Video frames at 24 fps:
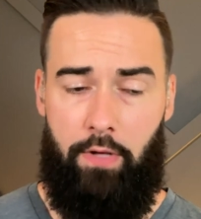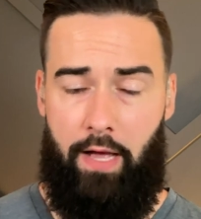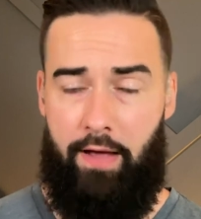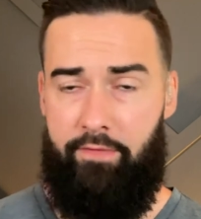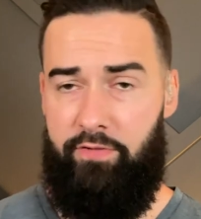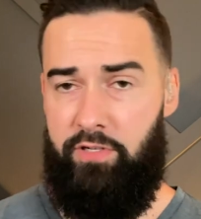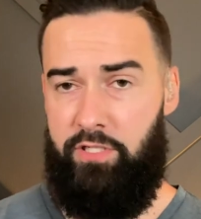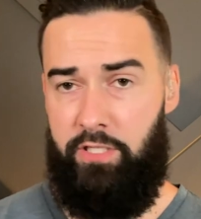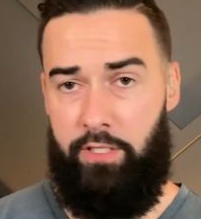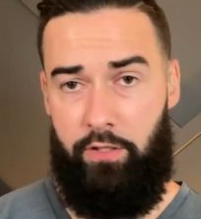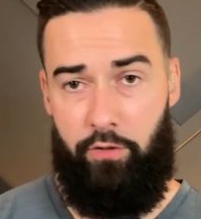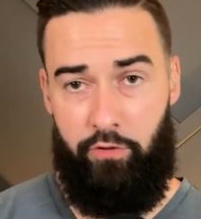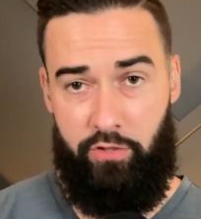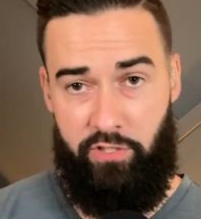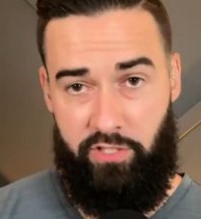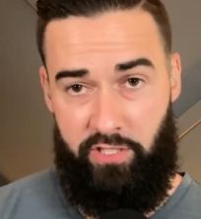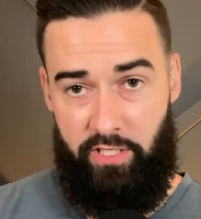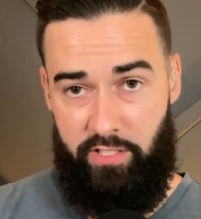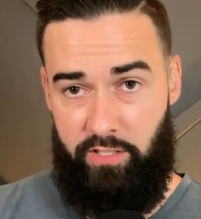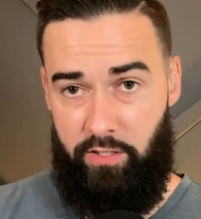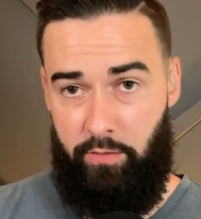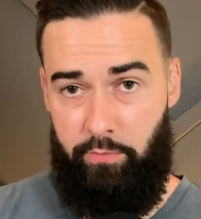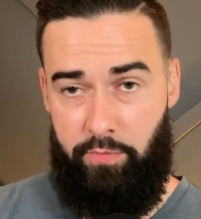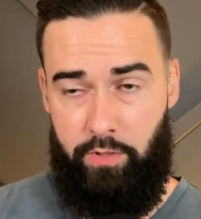Obviously, there's
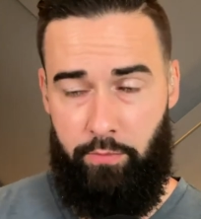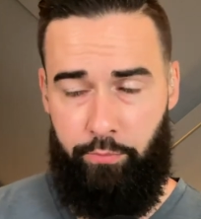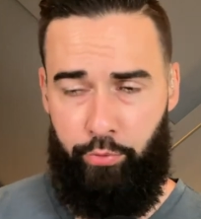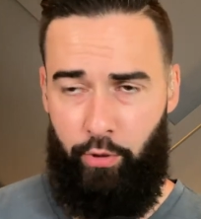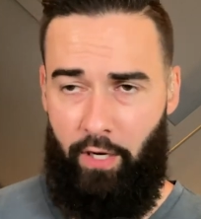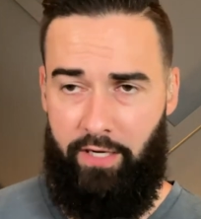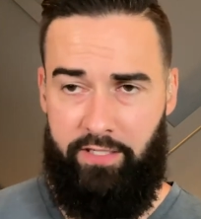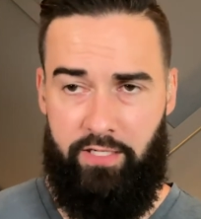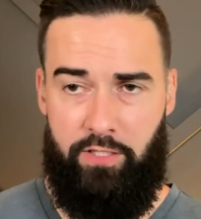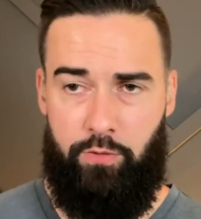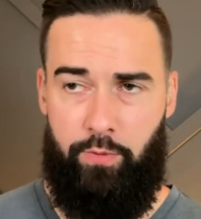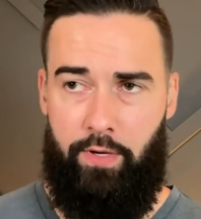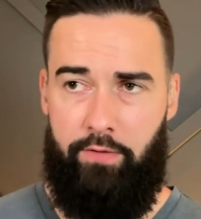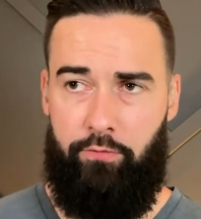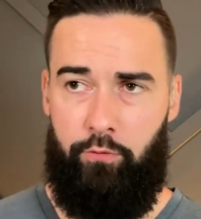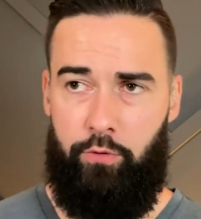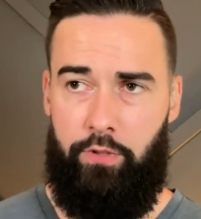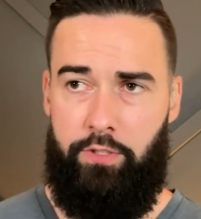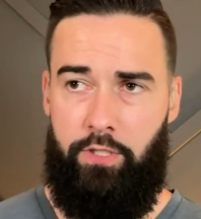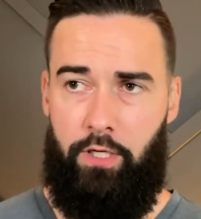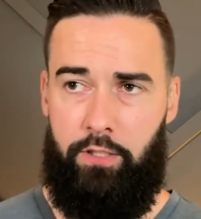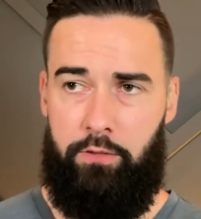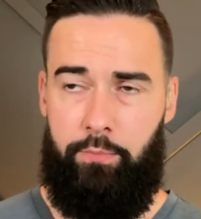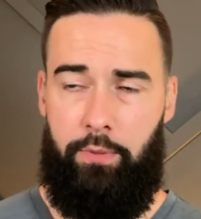systems and process. We haven't really
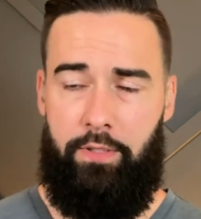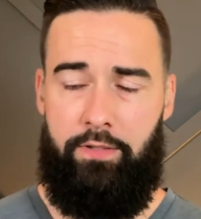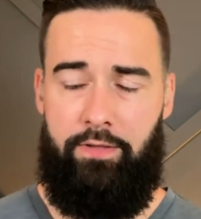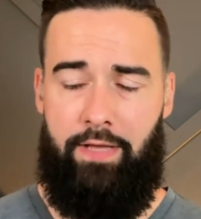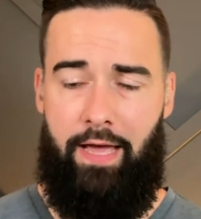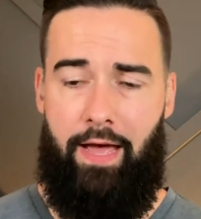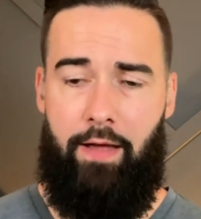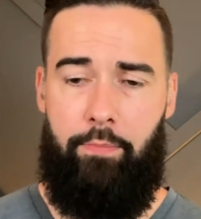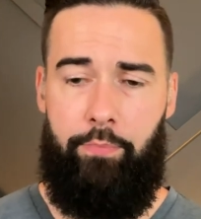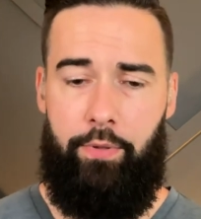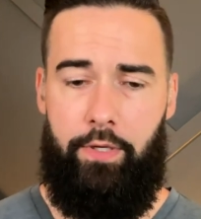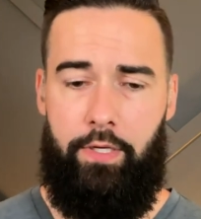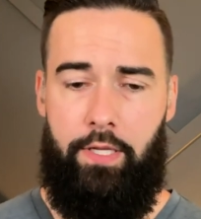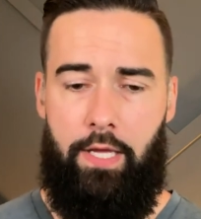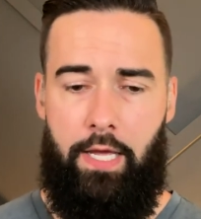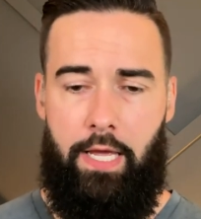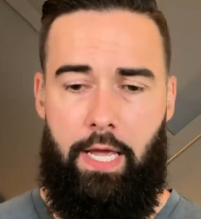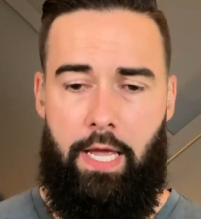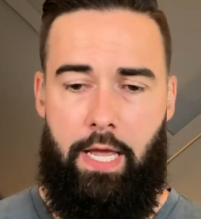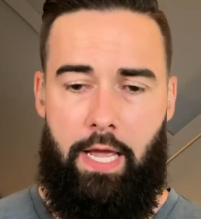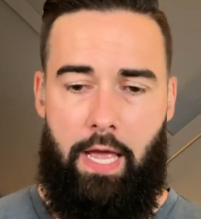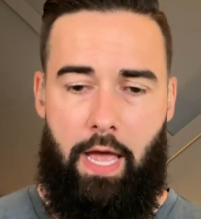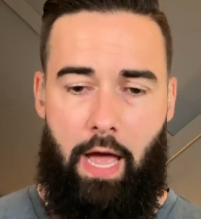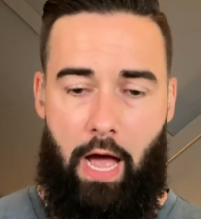talked about that, but
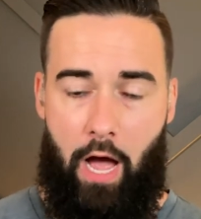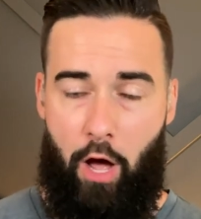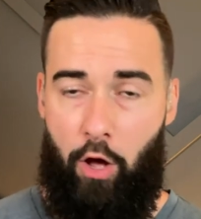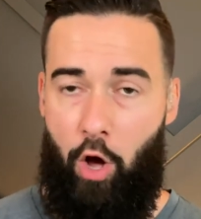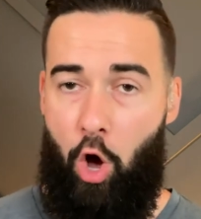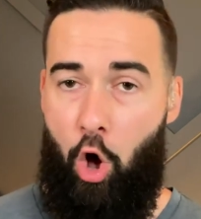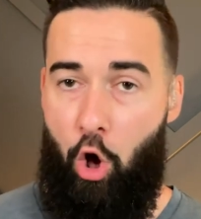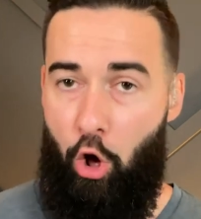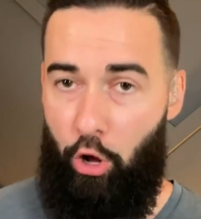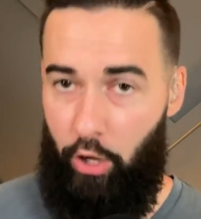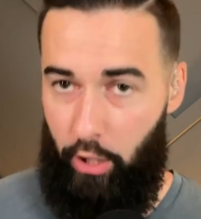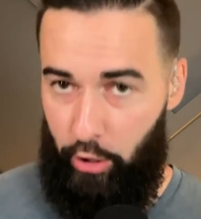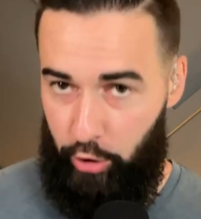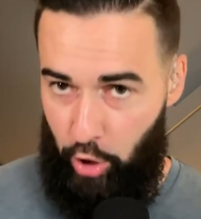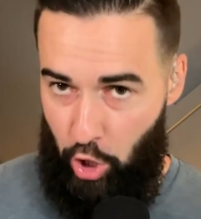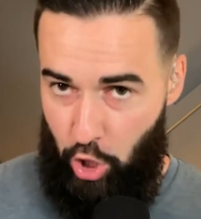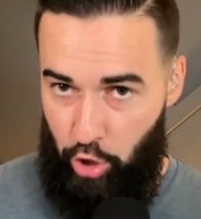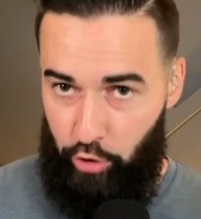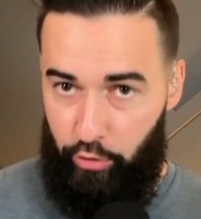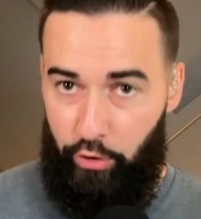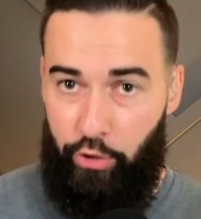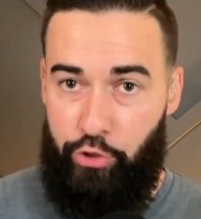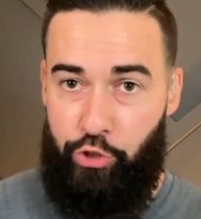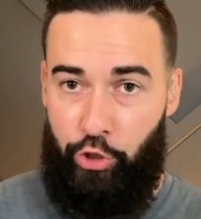all
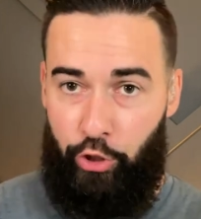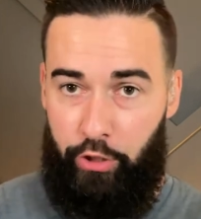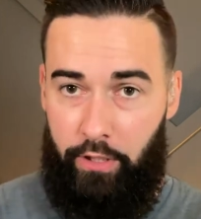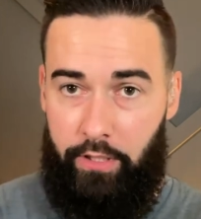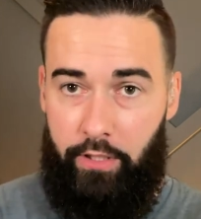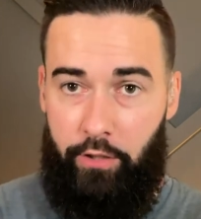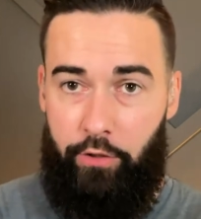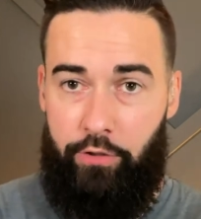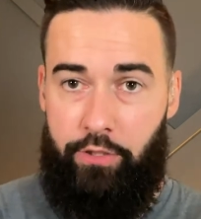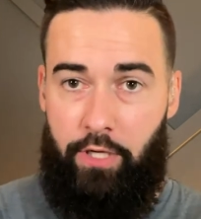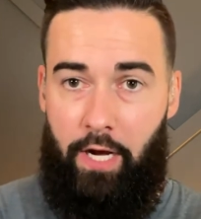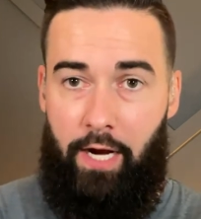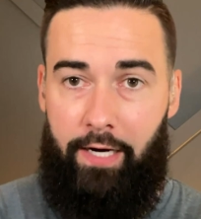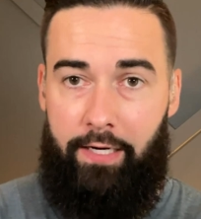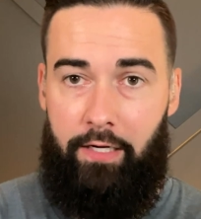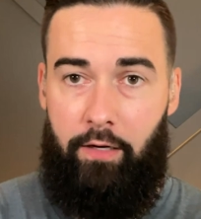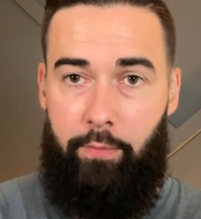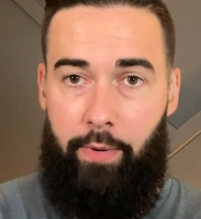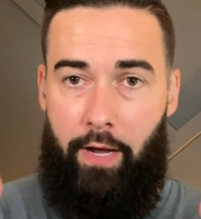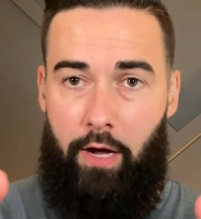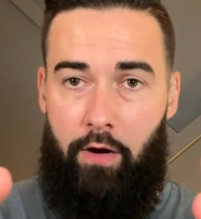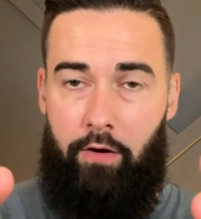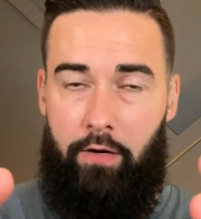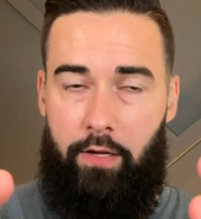along the journey that you're talking
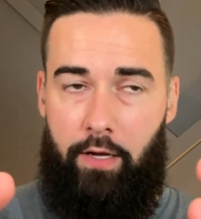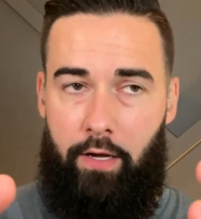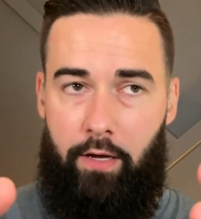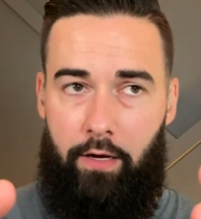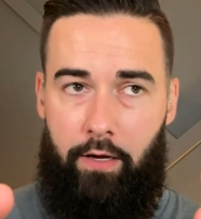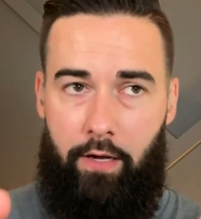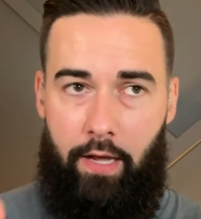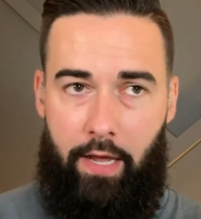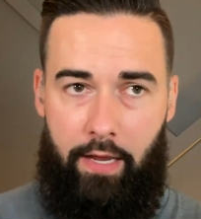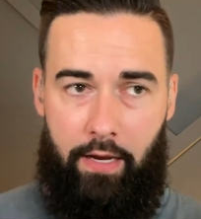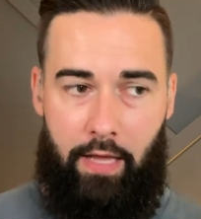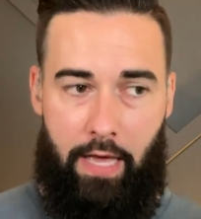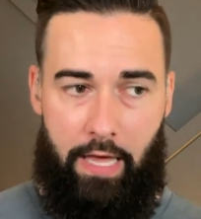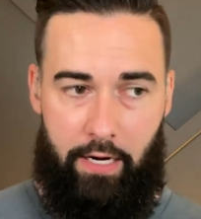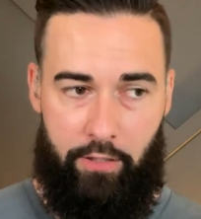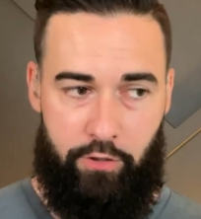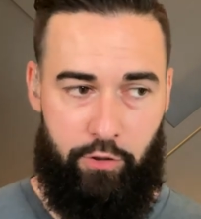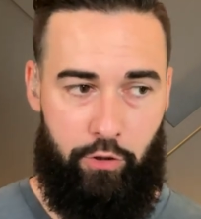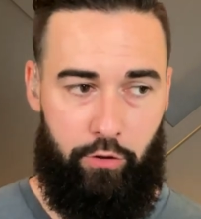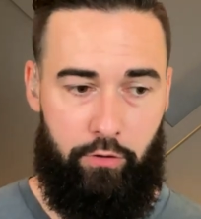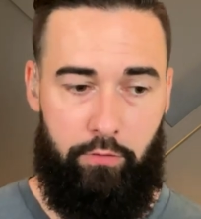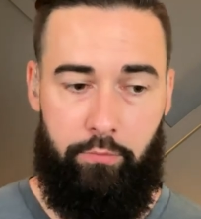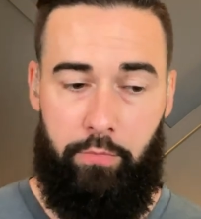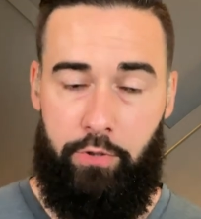about, uh, at a
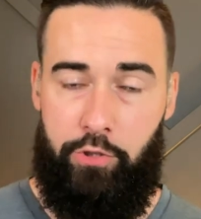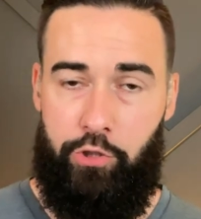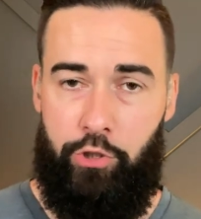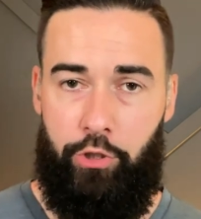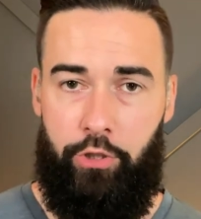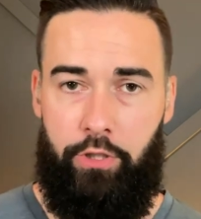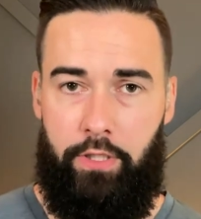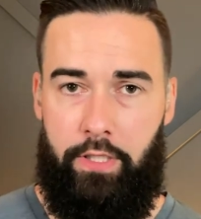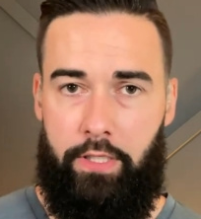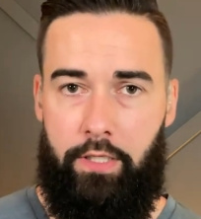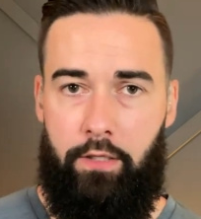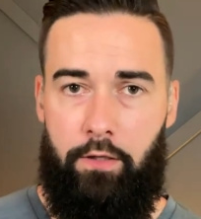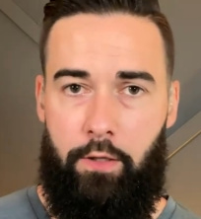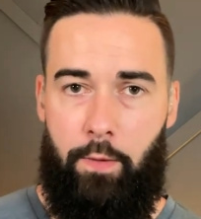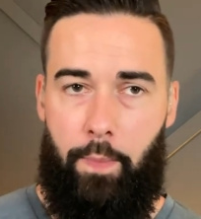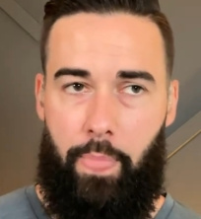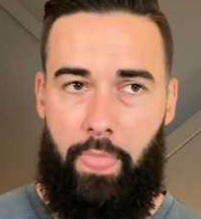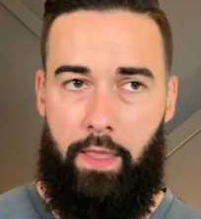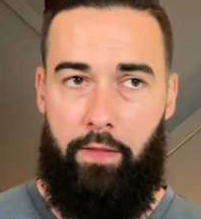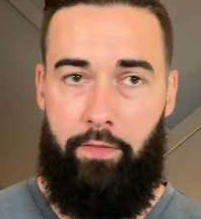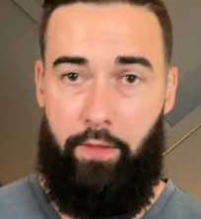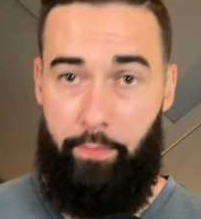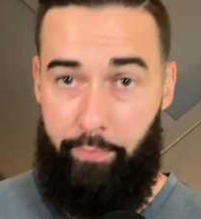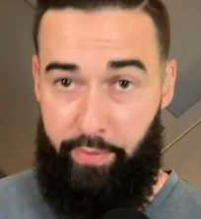certain maturity,
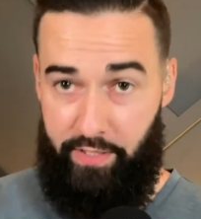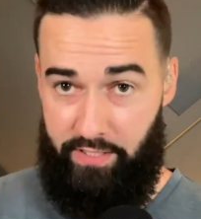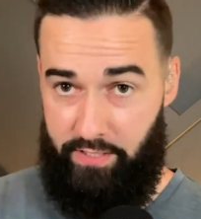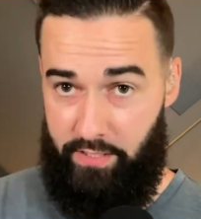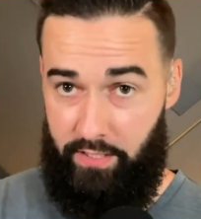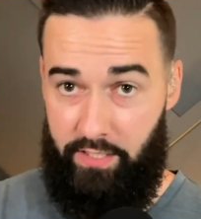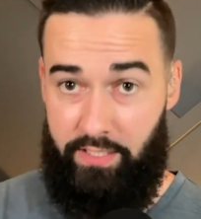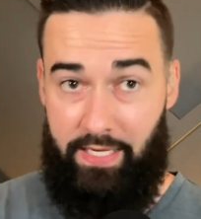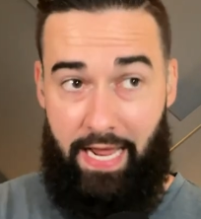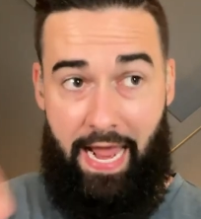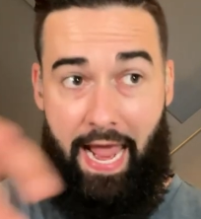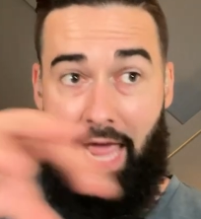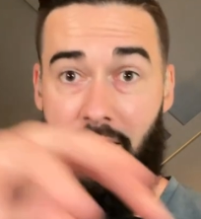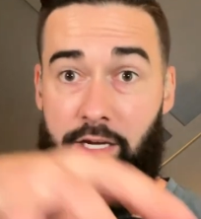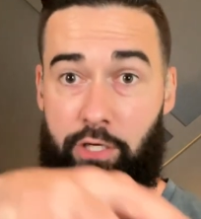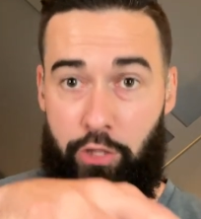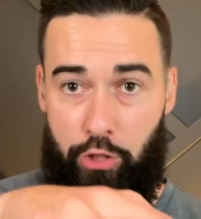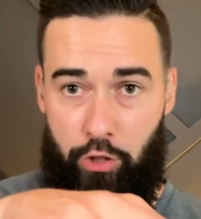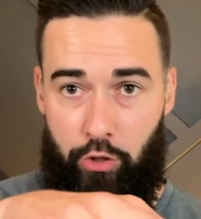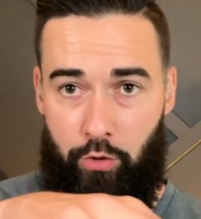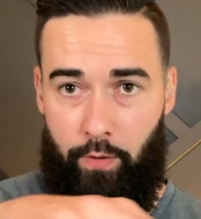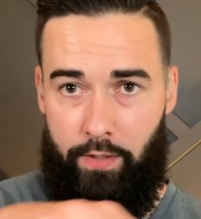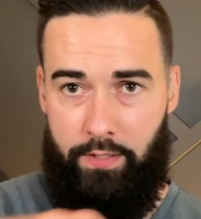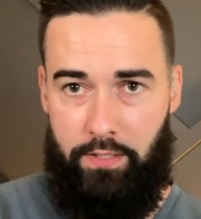the business and
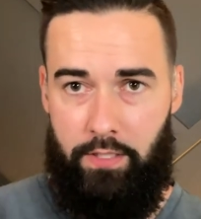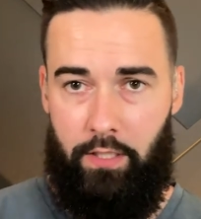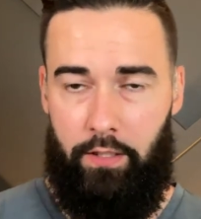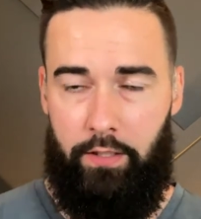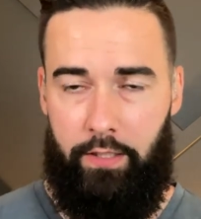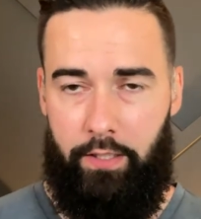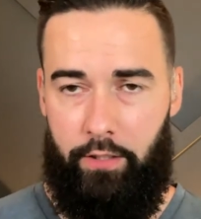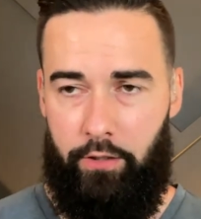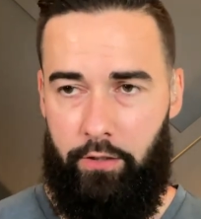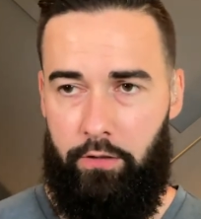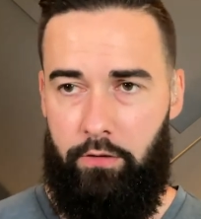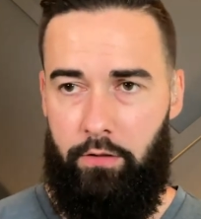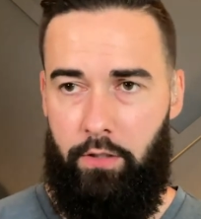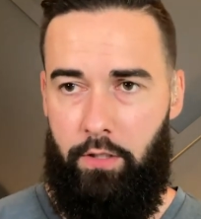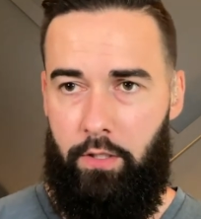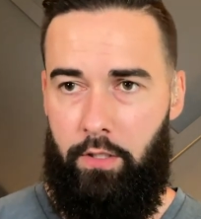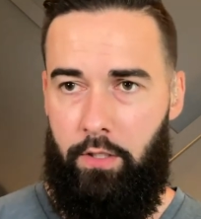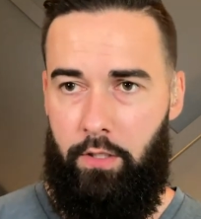you as the leader